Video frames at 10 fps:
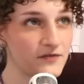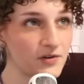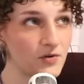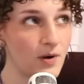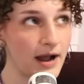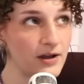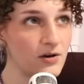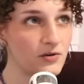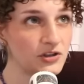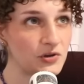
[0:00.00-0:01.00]
it for a
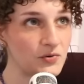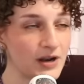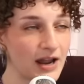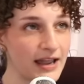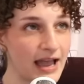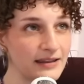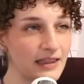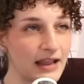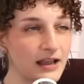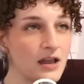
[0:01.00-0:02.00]
while, you and I had
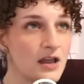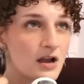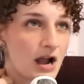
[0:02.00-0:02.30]
like